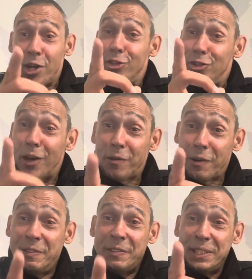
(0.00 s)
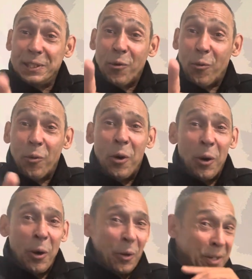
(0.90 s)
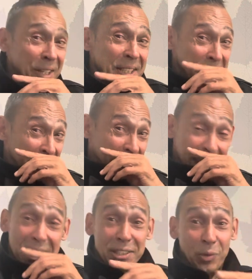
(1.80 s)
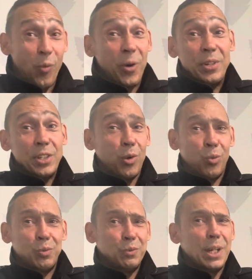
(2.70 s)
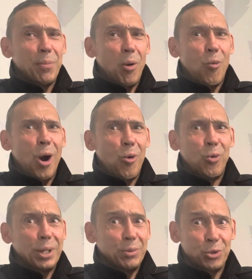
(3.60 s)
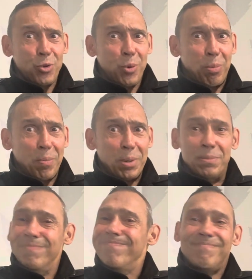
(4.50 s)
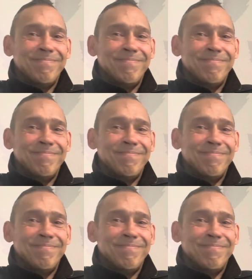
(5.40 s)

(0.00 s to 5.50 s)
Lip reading: the other thing that Warren, saying to Warren, you, yeah, but whoa, that was a real problem.